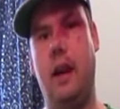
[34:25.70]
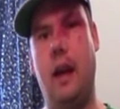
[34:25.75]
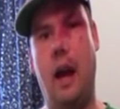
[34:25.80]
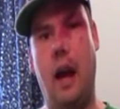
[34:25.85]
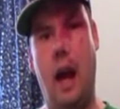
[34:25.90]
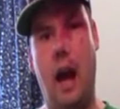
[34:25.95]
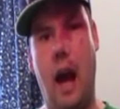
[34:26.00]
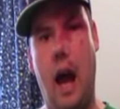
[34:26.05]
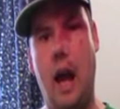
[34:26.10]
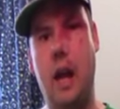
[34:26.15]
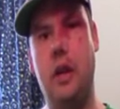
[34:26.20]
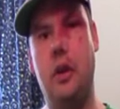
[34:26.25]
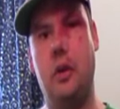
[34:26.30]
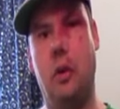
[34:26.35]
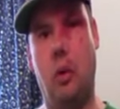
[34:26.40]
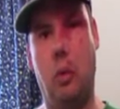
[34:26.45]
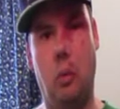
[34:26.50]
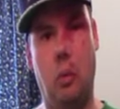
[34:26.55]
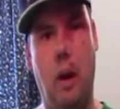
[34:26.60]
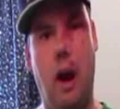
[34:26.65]
on
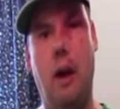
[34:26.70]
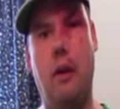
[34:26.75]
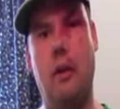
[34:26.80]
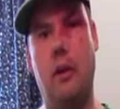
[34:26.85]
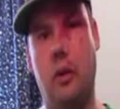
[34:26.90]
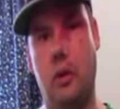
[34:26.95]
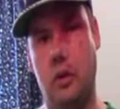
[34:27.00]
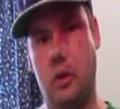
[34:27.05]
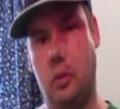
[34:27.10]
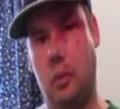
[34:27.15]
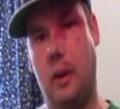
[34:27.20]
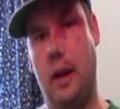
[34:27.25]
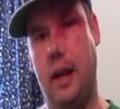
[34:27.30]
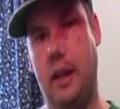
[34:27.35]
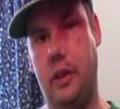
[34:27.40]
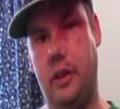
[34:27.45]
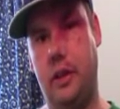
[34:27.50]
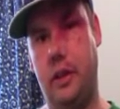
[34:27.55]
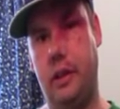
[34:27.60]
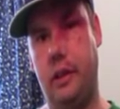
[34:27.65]
your router or
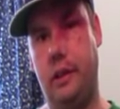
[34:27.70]
switch.